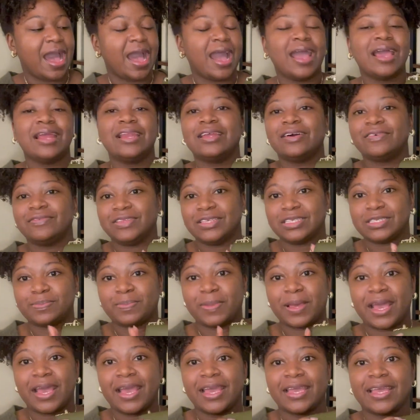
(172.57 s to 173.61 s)
I love this
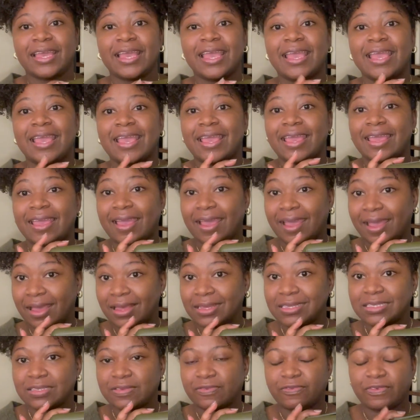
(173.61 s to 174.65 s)
bag. It
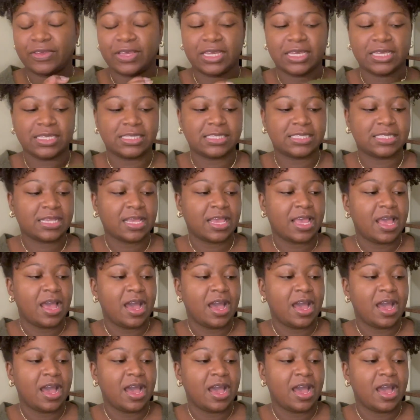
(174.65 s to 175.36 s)
has feet.